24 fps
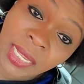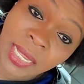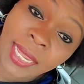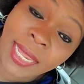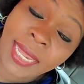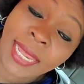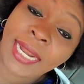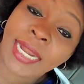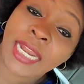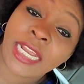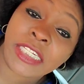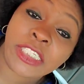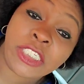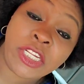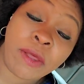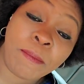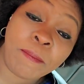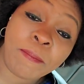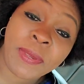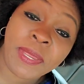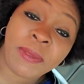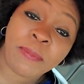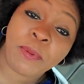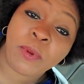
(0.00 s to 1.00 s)
And then
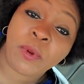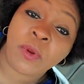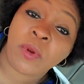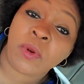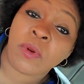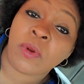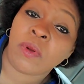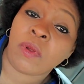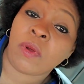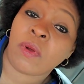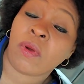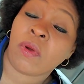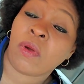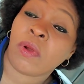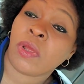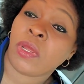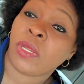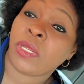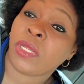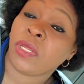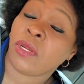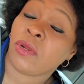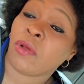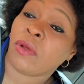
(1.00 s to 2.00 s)
some people,
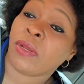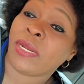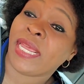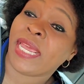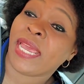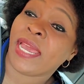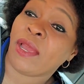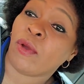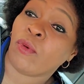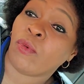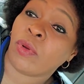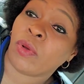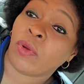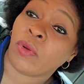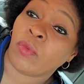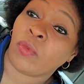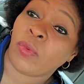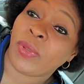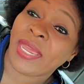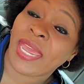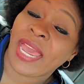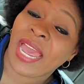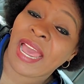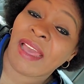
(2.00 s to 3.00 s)
we
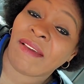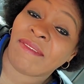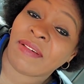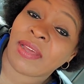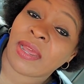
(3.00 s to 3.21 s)
have